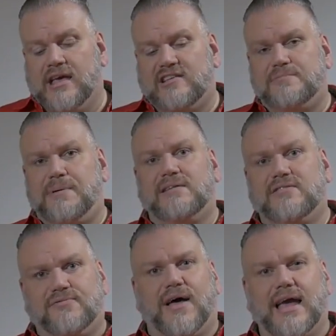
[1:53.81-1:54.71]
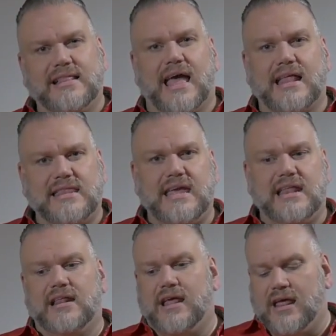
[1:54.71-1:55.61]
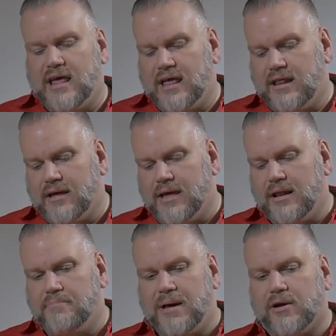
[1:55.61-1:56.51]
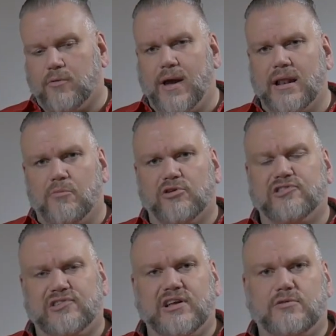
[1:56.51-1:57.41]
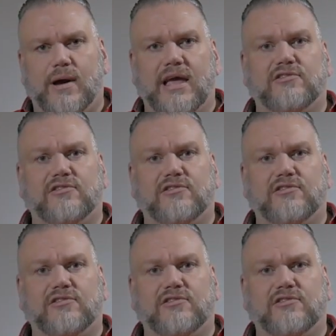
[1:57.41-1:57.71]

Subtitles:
is specifying that need in a better way, in a more succinct way.